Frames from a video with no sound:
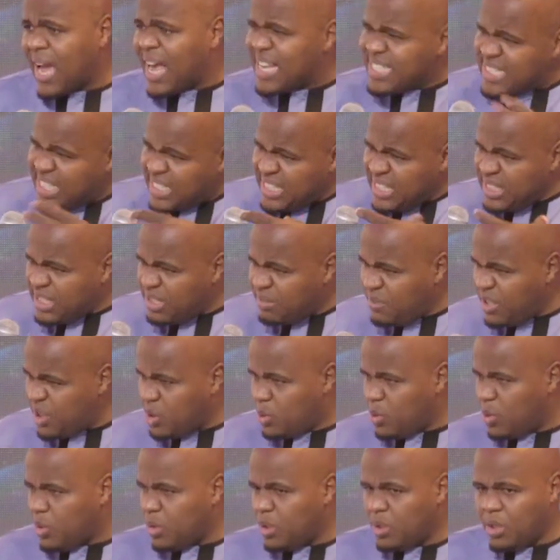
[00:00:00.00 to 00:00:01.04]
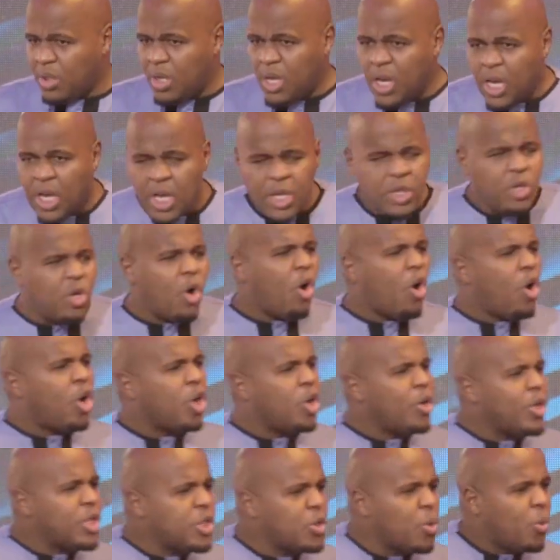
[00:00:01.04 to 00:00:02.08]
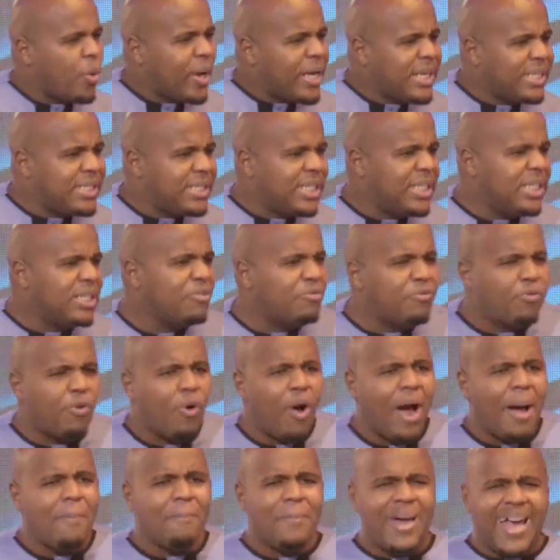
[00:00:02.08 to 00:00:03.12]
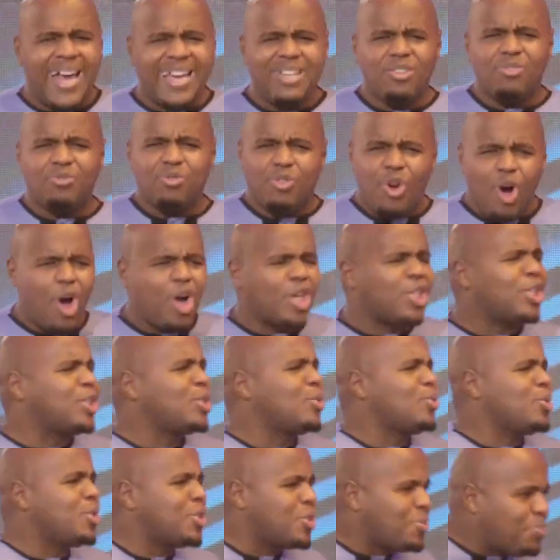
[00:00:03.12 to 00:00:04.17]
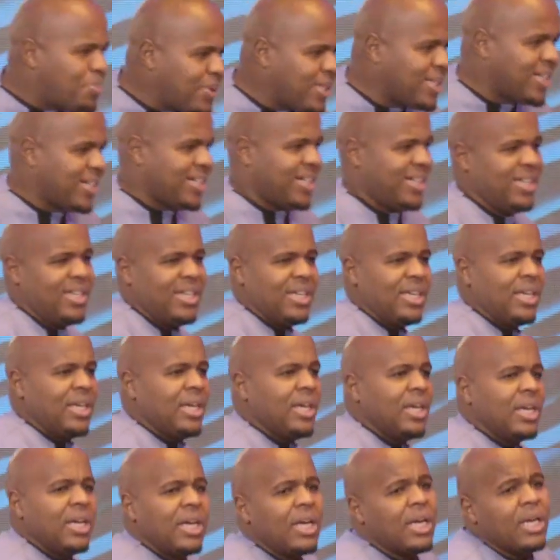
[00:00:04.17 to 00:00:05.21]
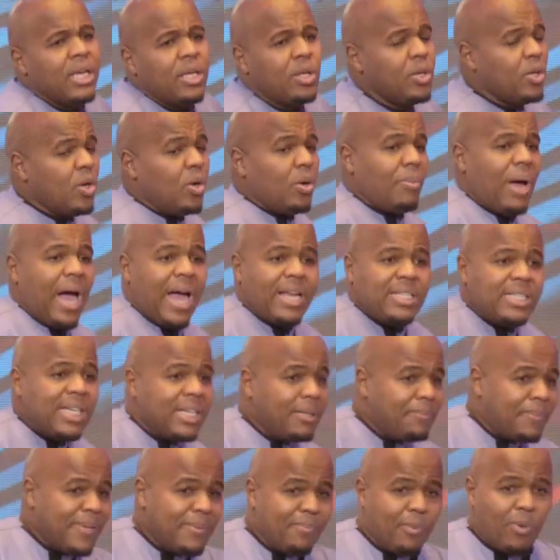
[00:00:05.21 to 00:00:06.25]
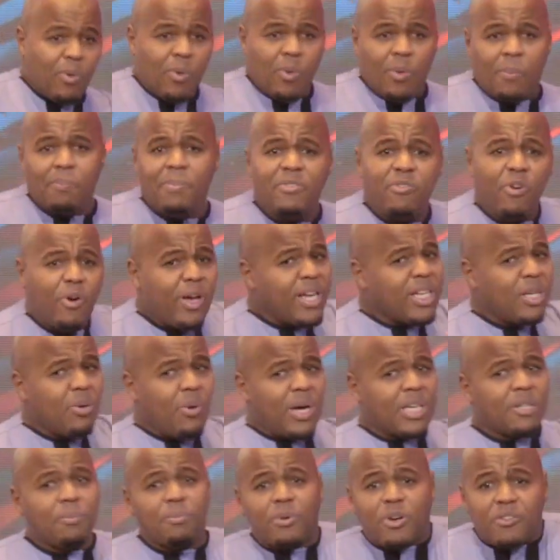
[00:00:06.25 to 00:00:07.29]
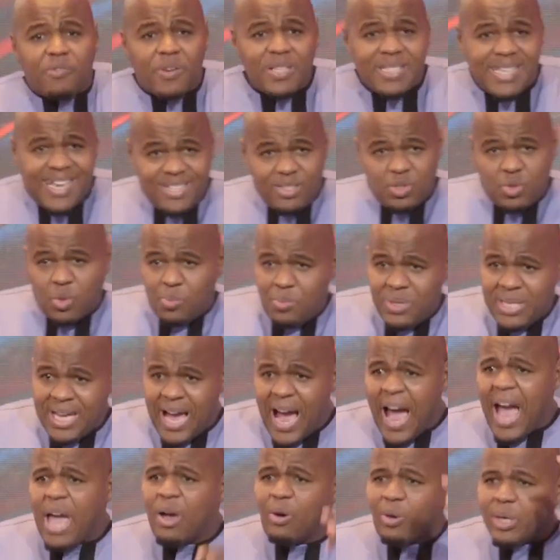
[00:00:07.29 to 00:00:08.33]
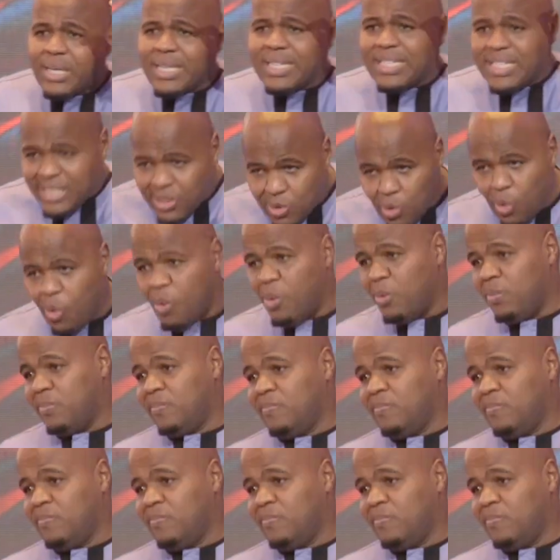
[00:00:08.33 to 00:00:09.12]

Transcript: as an individual, you're always waiting for a man of God to speak. You know, I tell people, before anyone prophesies to me, I already know.